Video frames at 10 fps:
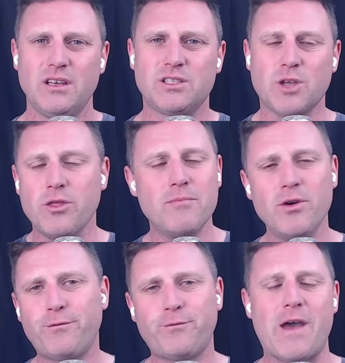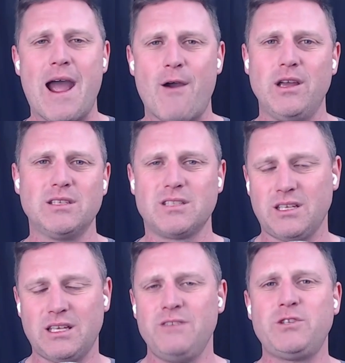So the move for Harry is it
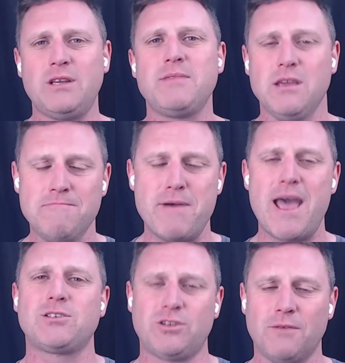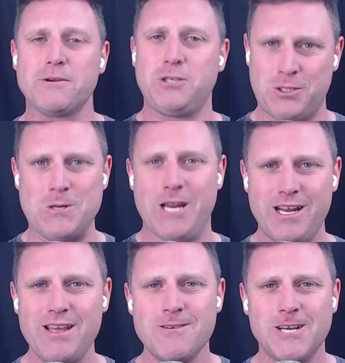gives him the best
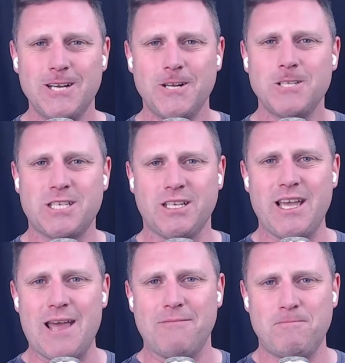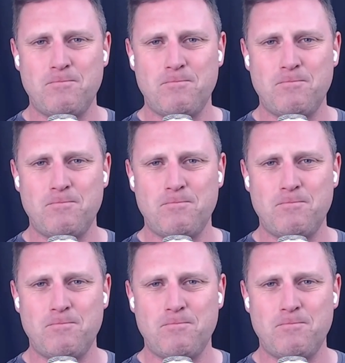opportunity to get